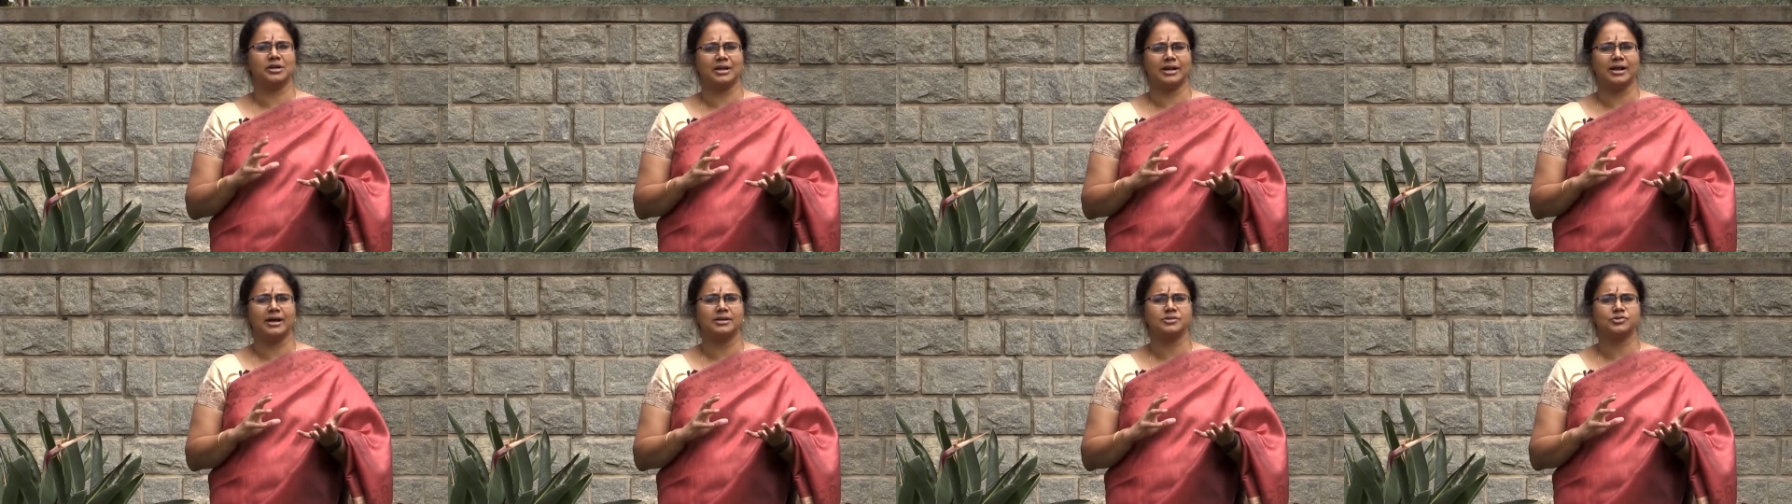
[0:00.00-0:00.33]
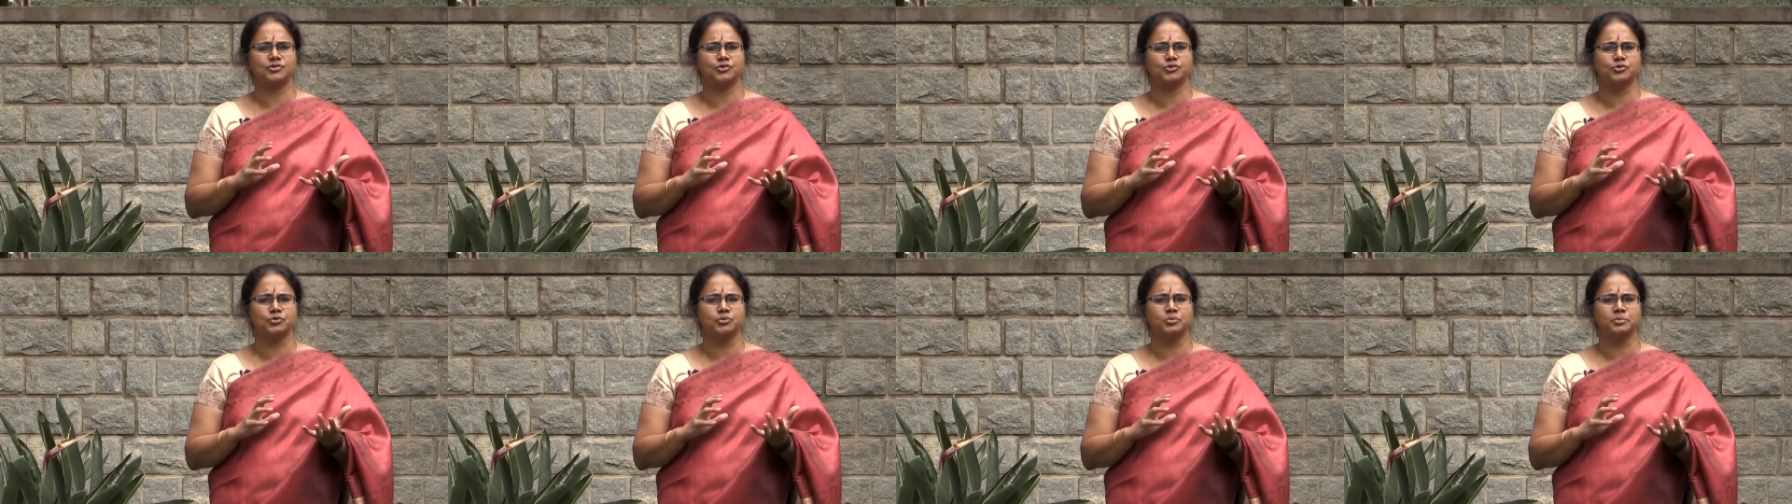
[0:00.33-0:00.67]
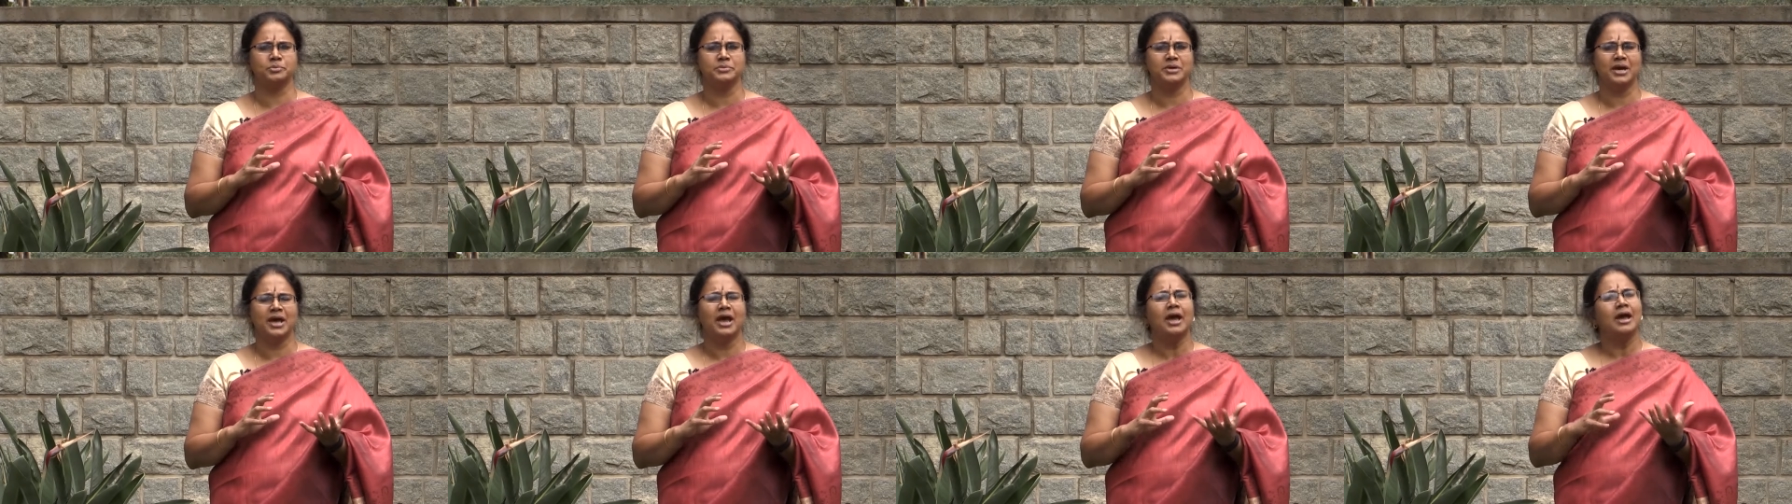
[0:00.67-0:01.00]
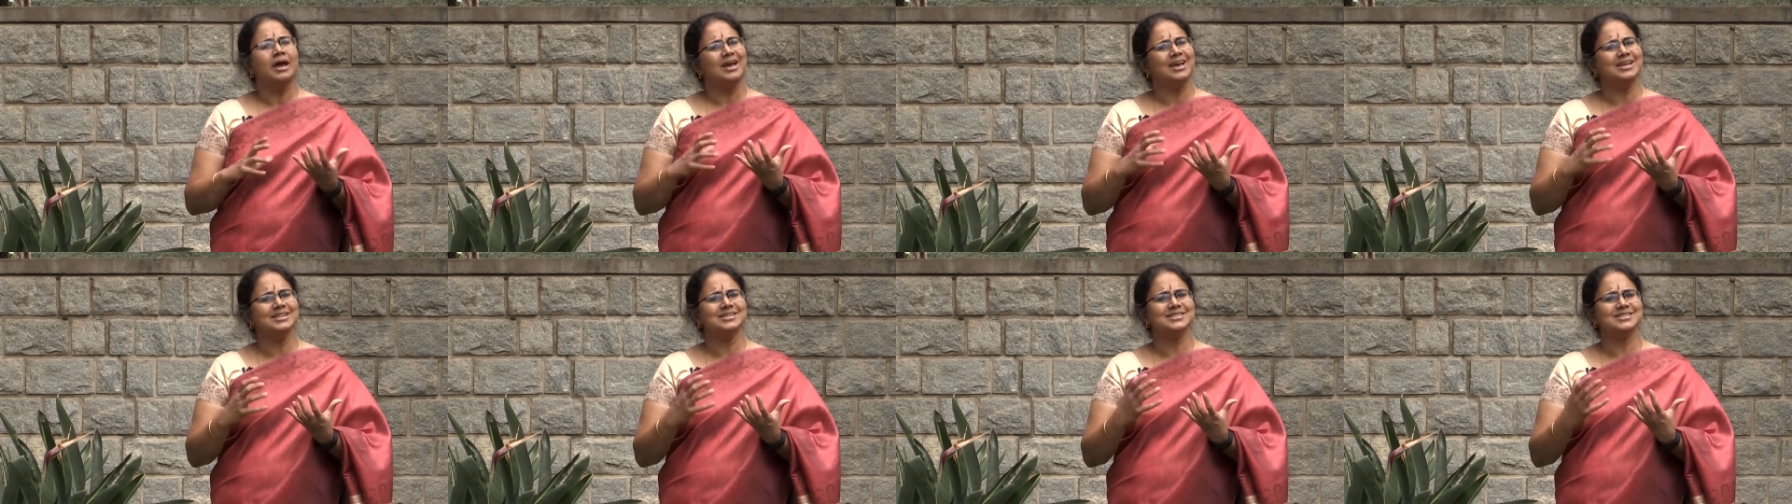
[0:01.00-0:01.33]
classroom
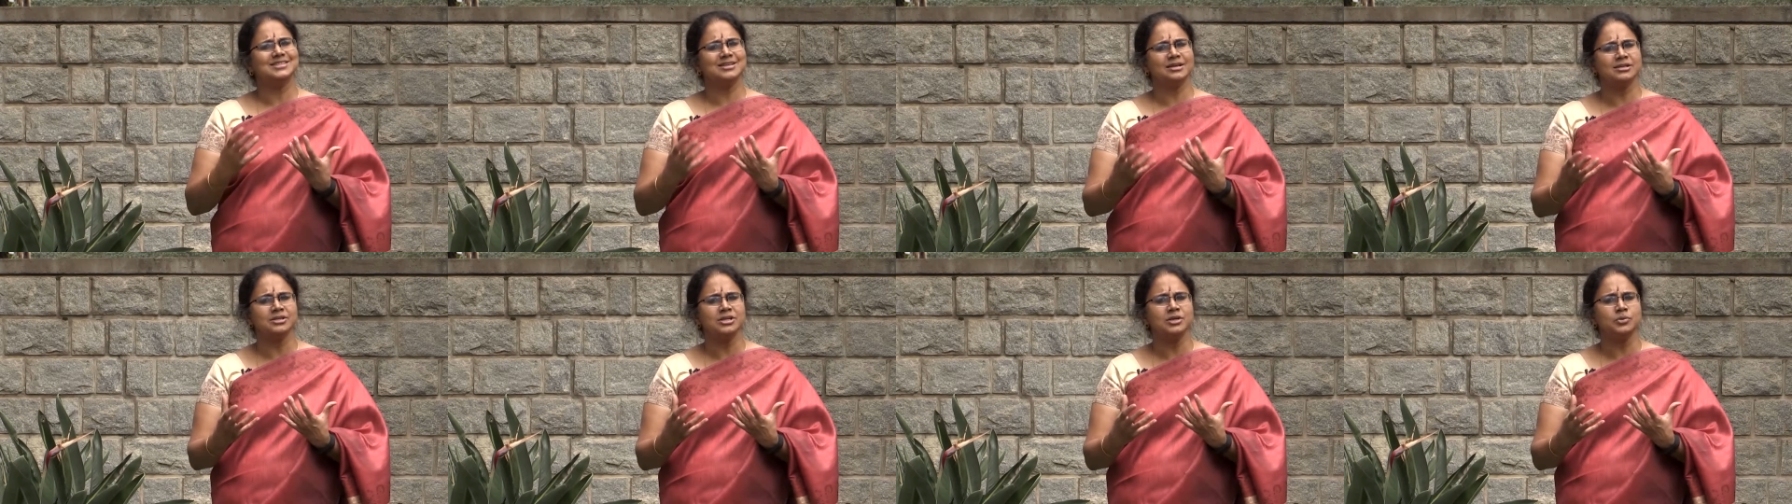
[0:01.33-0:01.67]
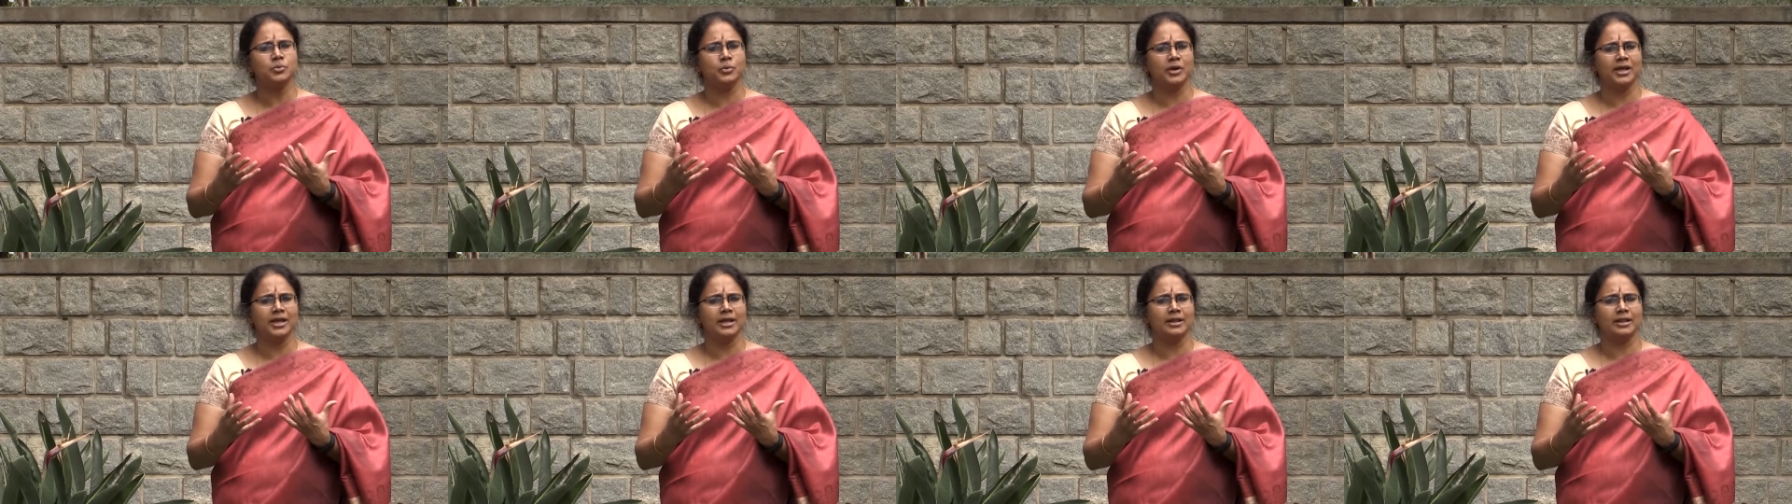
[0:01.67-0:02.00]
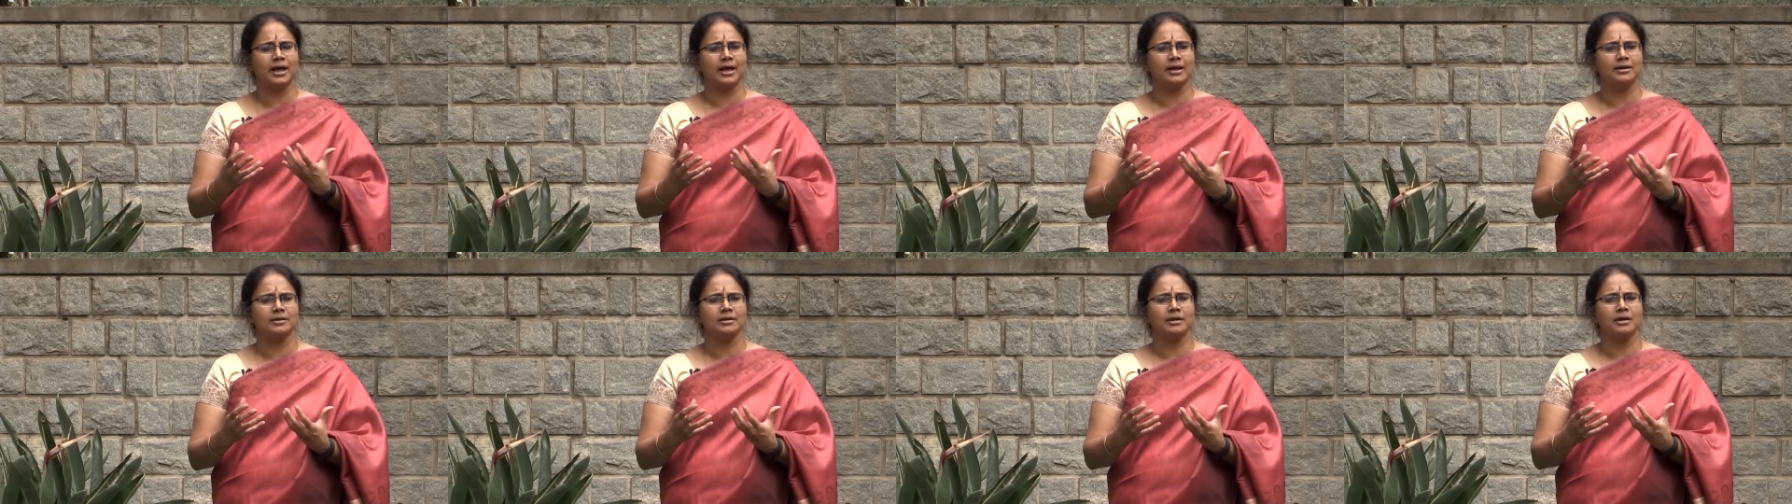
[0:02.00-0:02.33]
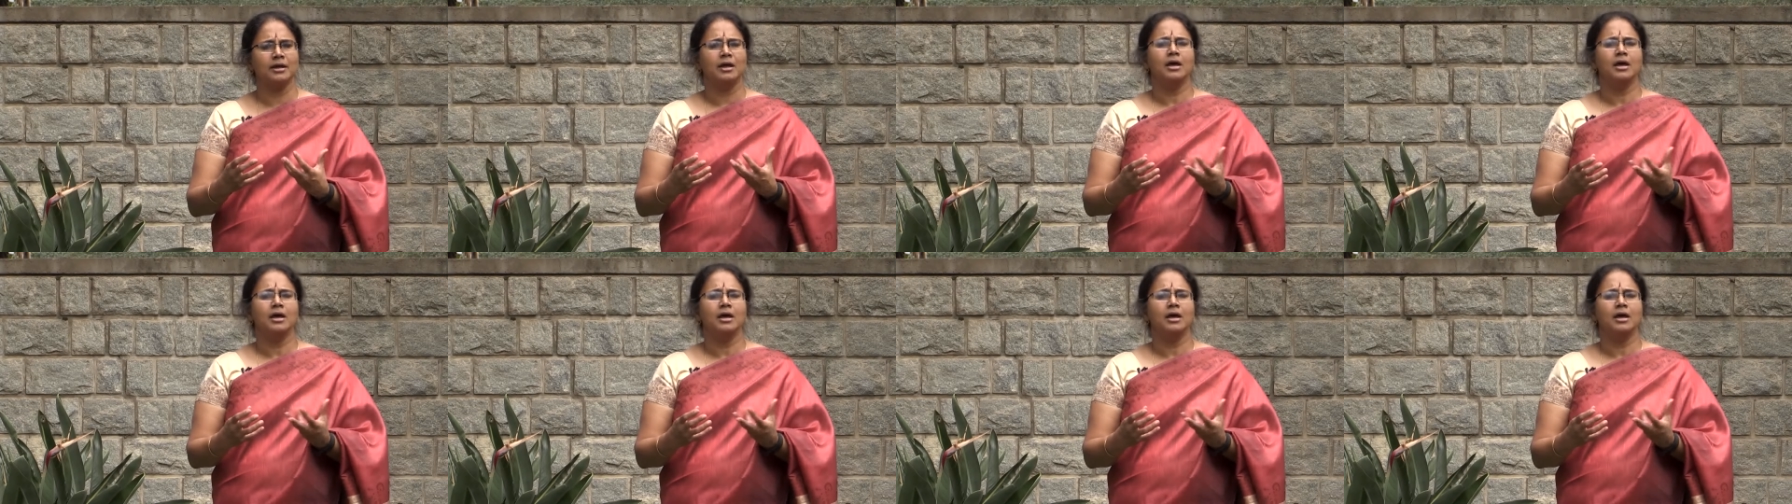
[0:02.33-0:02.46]
in such a way that